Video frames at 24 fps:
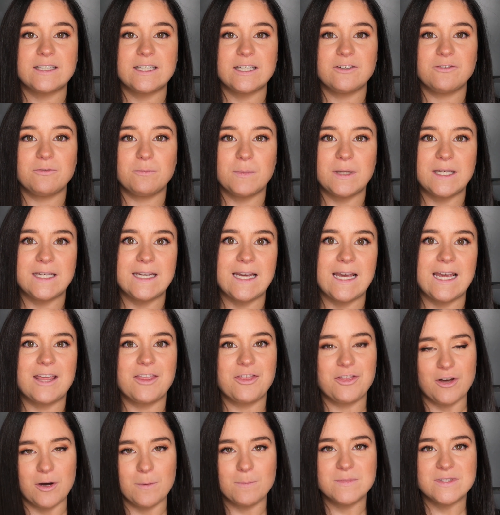give me a
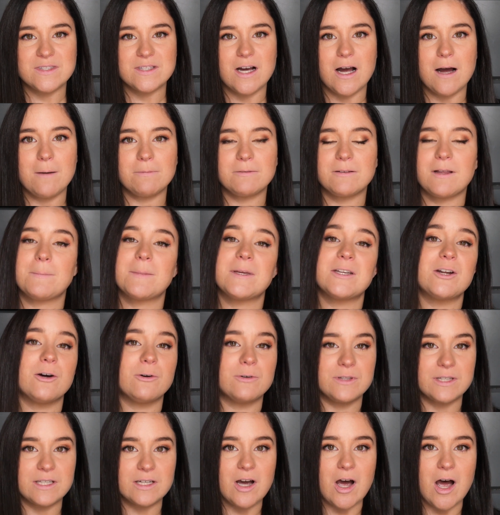thumbs up. Let me
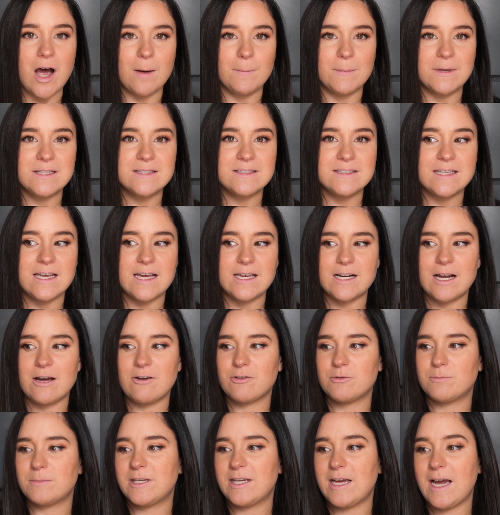know in the comments, and I
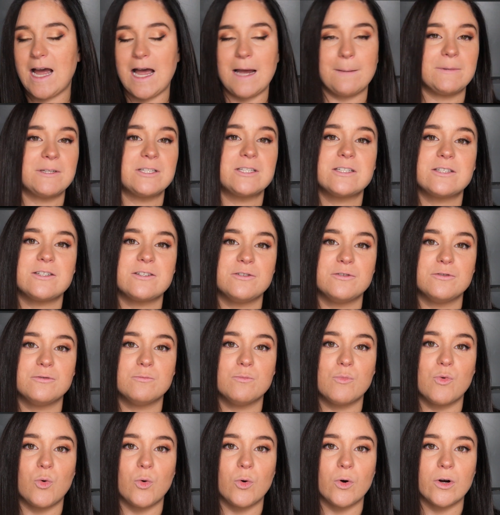would be happy to do
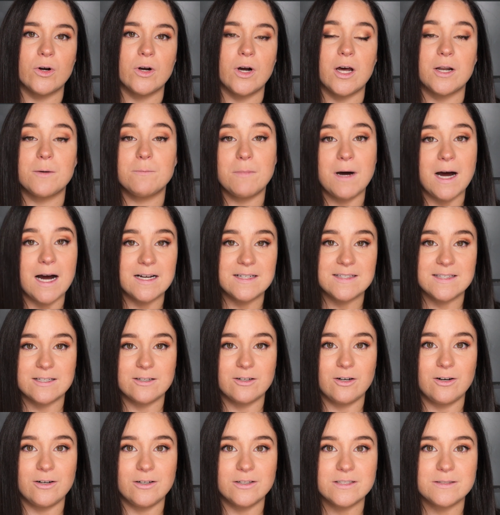more
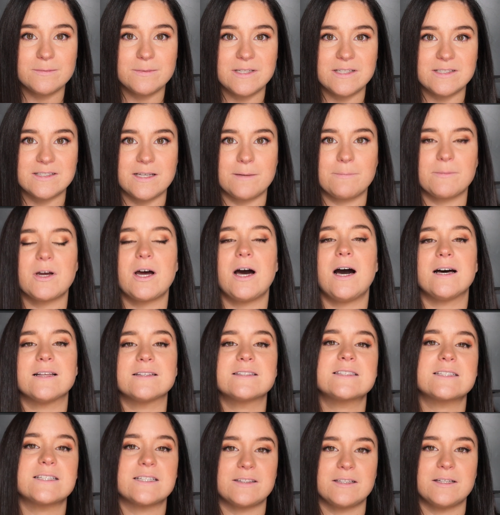unboxing hauls because I'm
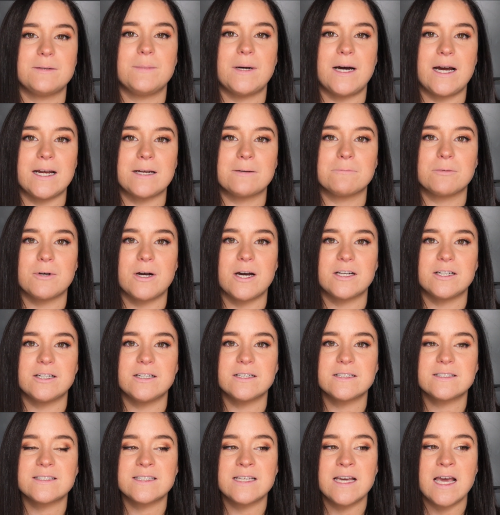constantly buying
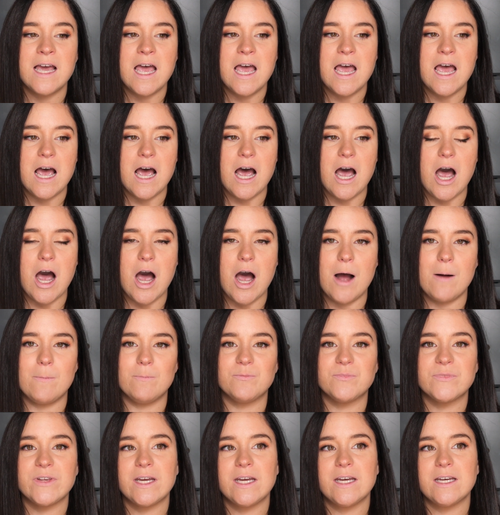products.
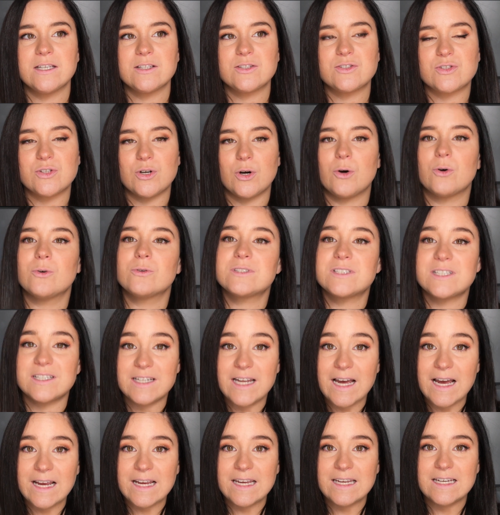So
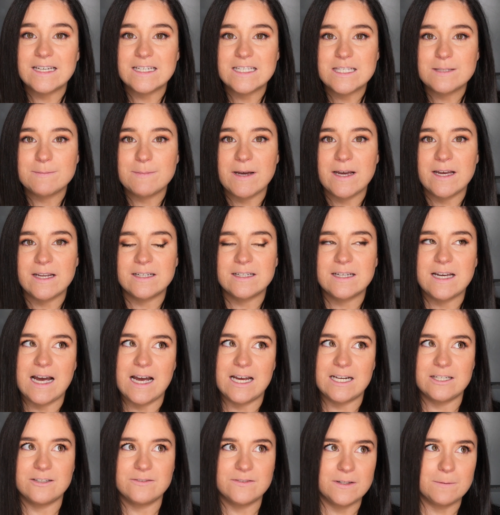today has been
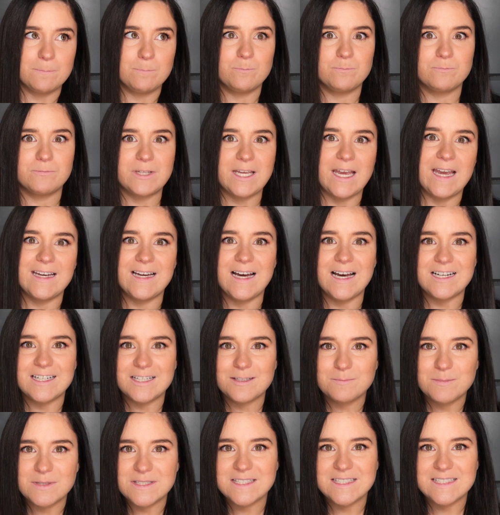kind of a
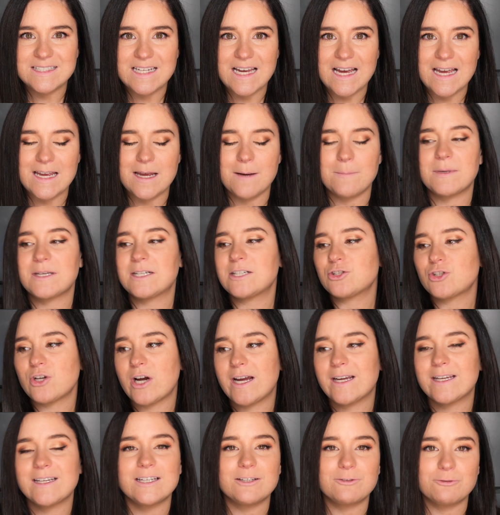chaotic, busy day. I'm going to
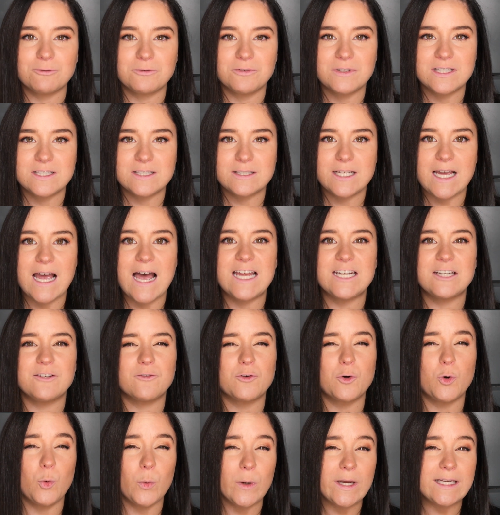try and get through this kind
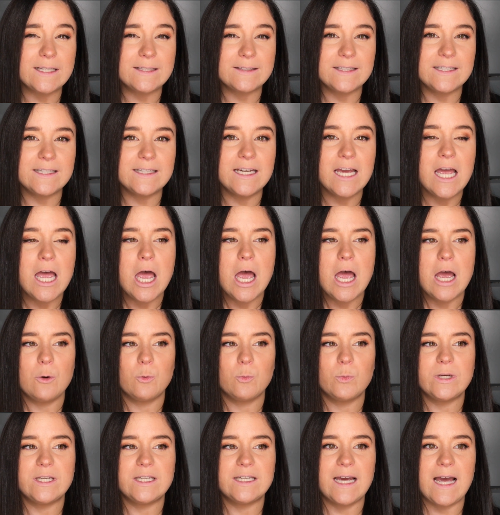of quickly.
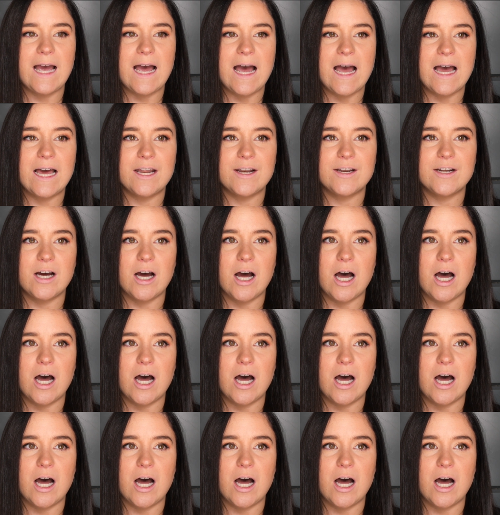We had